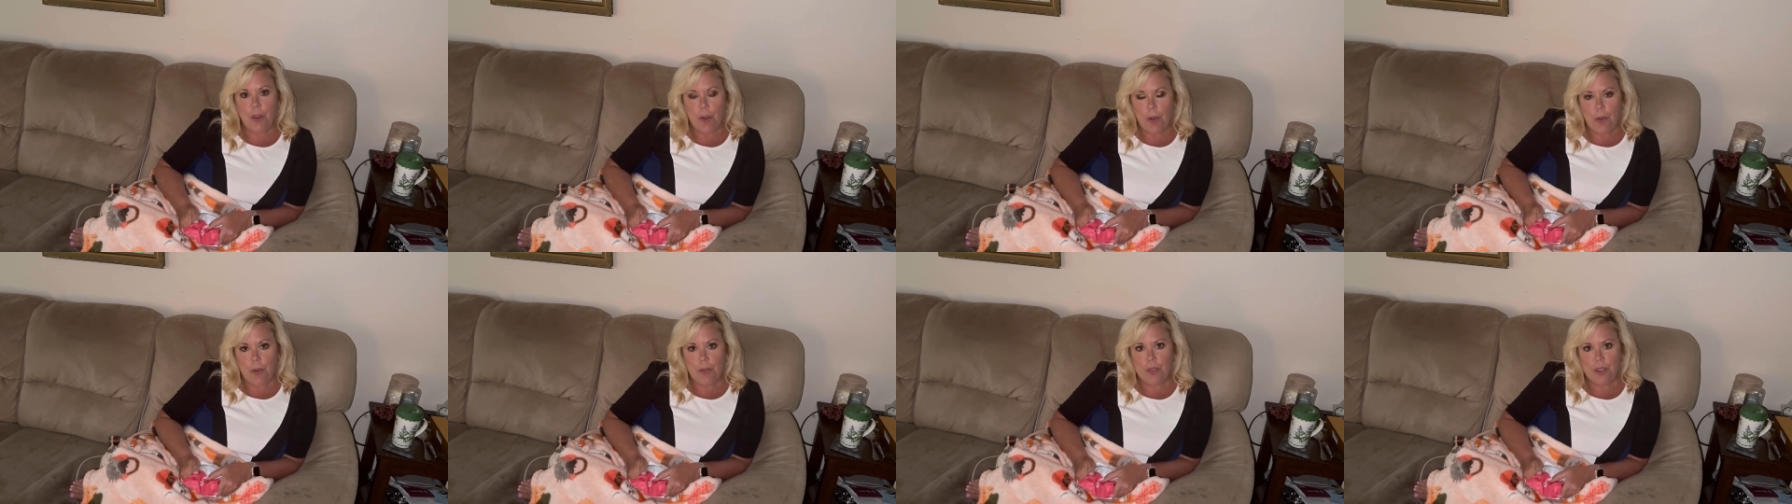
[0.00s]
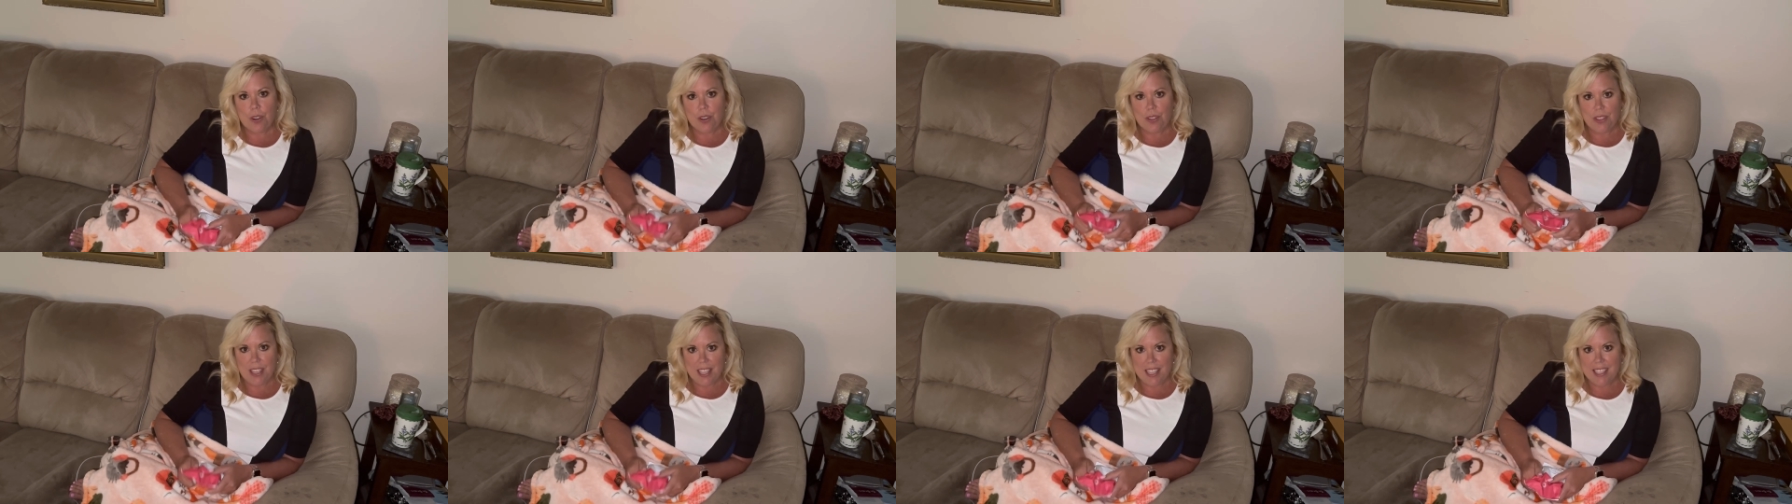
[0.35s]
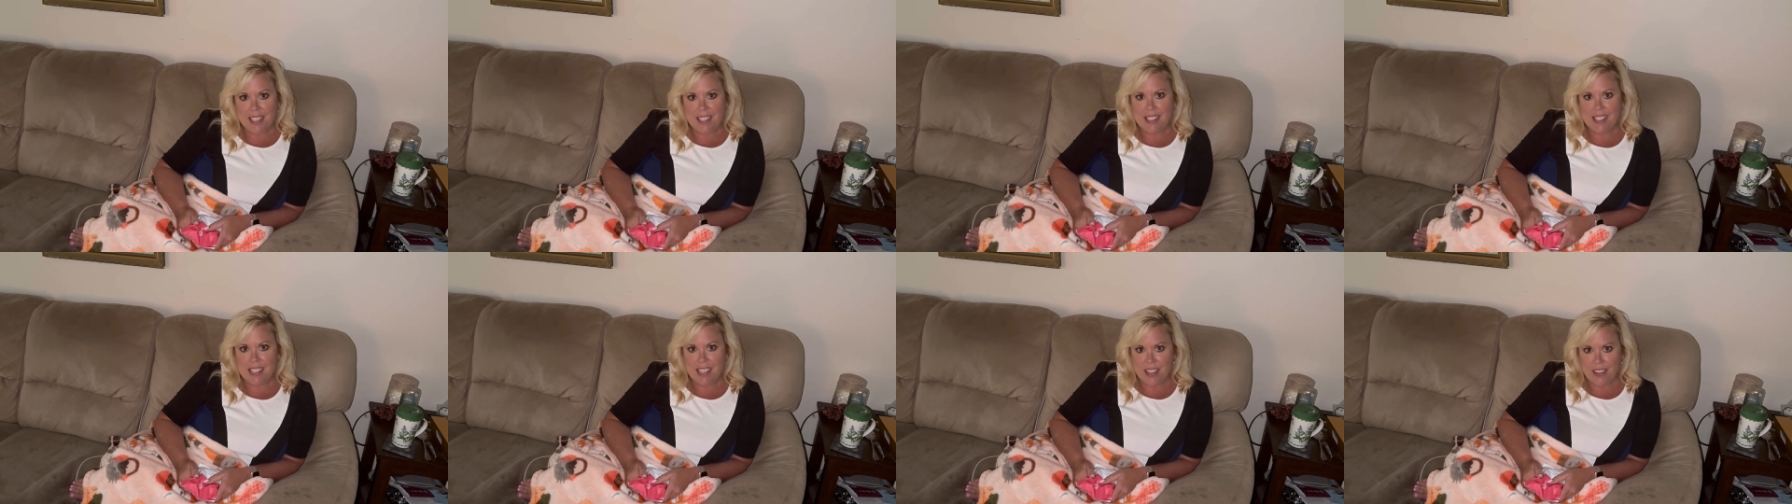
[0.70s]
over
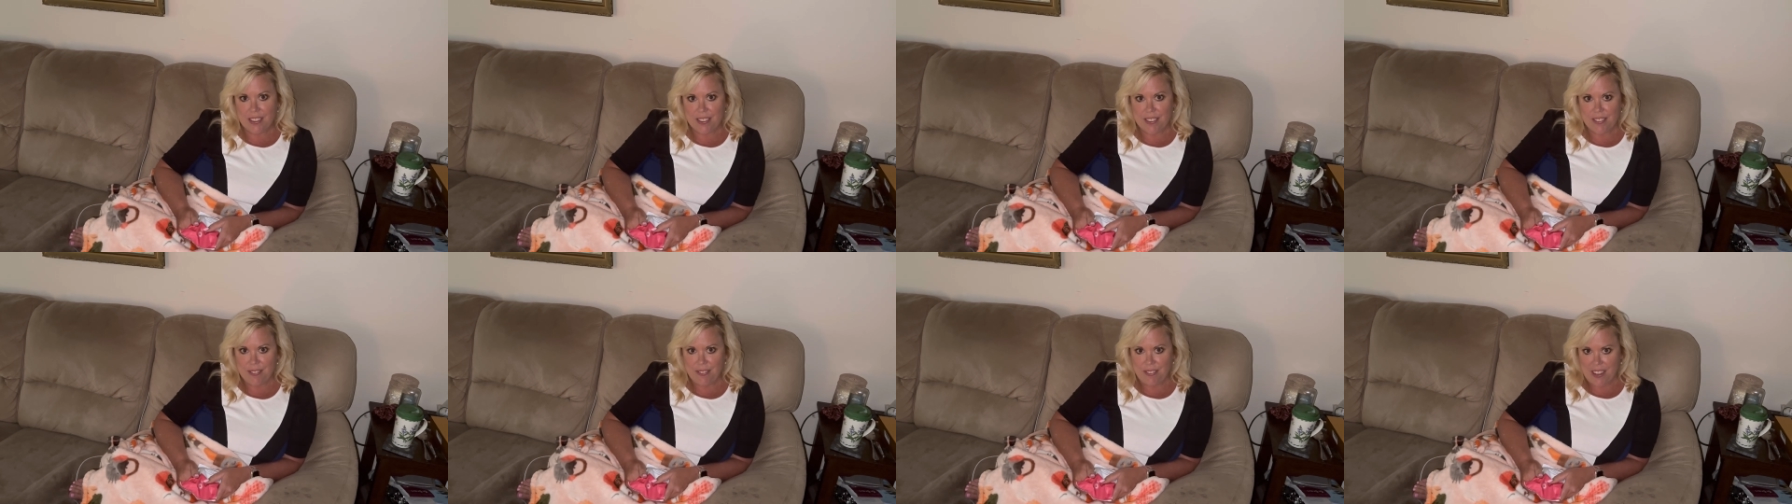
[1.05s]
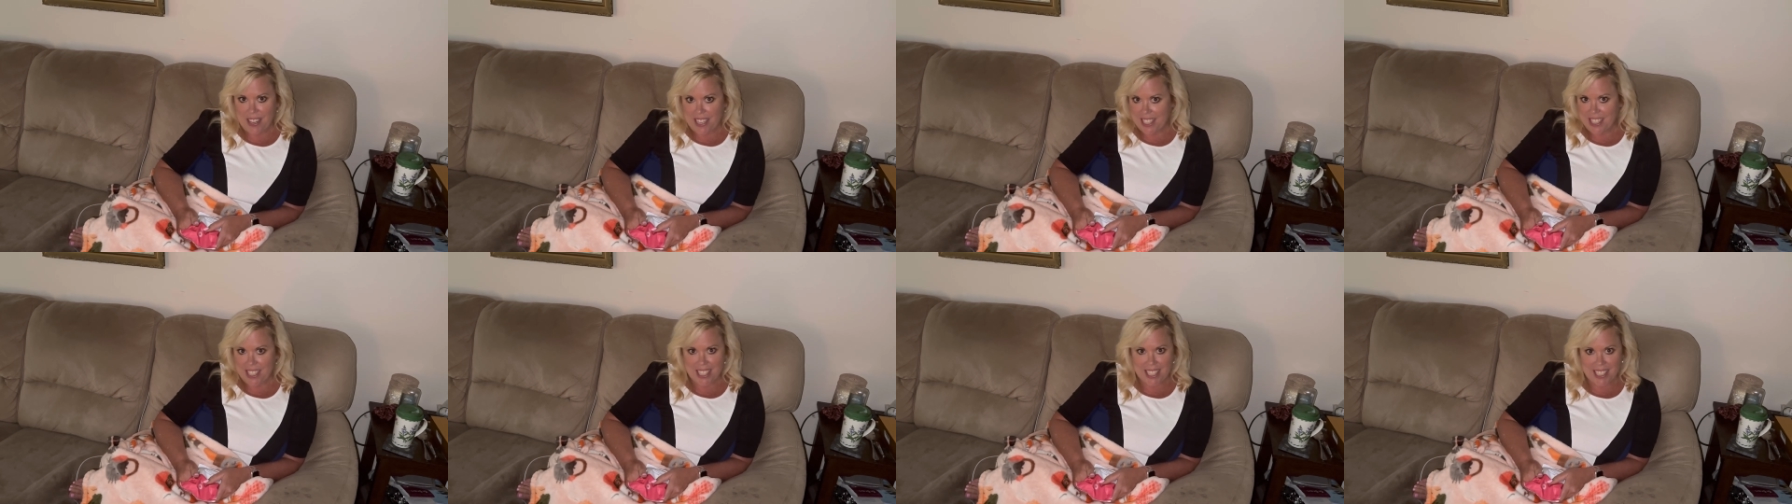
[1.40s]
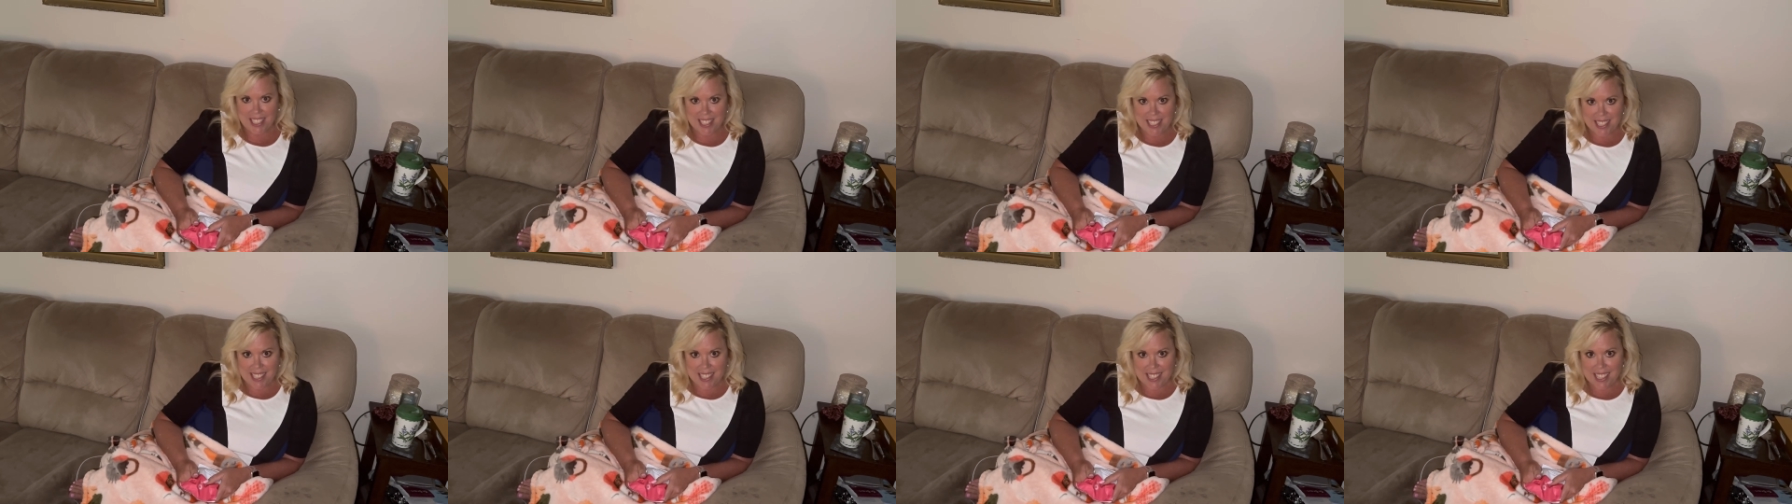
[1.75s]
these ear
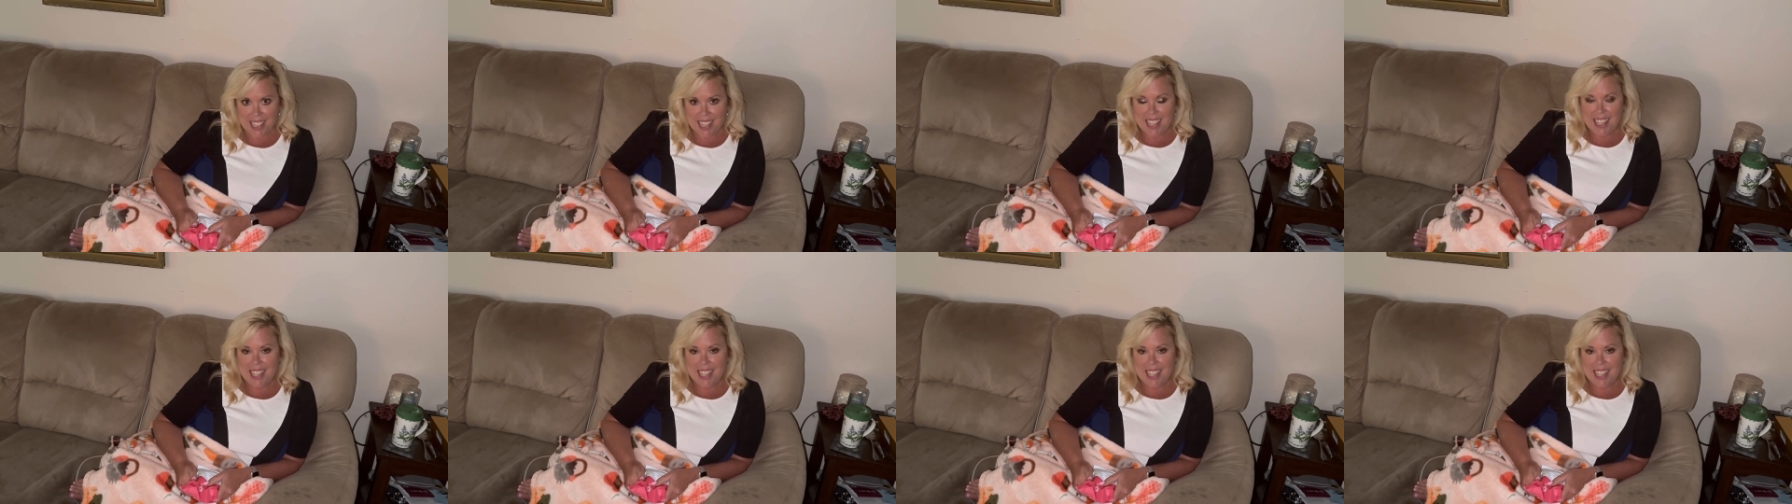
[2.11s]
infections.